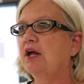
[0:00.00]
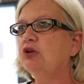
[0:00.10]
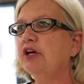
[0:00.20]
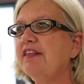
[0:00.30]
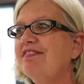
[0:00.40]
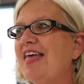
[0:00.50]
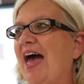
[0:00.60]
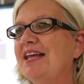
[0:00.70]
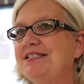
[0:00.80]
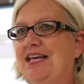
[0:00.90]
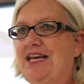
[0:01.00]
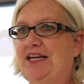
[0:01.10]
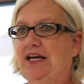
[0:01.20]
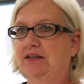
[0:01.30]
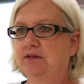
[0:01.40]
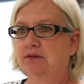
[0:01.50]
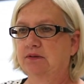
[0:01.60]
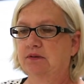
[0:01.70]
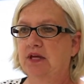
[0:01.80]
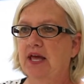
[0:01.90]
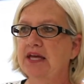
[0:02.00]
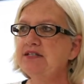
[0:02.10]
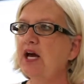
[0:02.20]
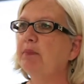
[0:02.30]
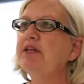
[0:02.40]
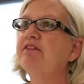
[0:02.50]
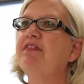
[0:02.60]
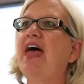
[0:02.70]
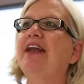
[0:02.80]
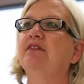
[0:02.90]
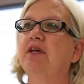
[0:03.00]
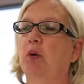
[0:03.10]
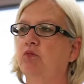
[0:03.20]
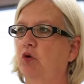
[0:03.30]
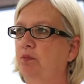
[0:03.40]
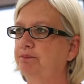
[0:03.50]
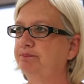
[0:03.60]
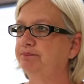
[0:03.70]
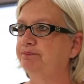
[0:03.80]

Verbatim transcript: look at that data and tell me if that is helpful. I